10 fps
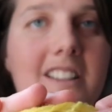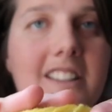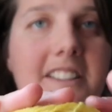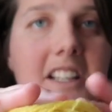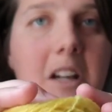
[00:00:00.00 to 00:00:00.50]

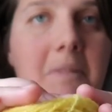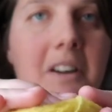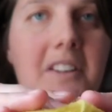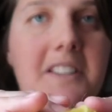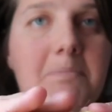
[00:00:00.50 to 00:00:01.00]
It's come
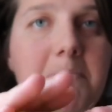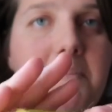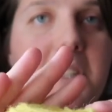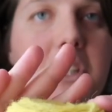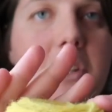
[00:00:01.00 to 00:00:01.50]
out this
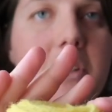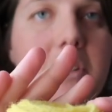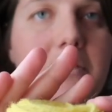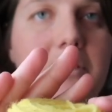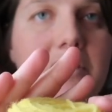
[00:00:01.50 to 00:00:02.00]

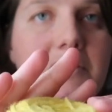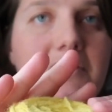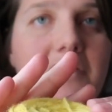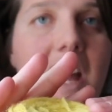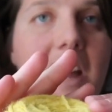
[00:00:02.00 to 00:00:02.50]
beautiful,
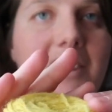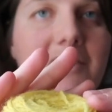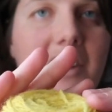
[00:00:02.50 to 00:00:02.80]
very,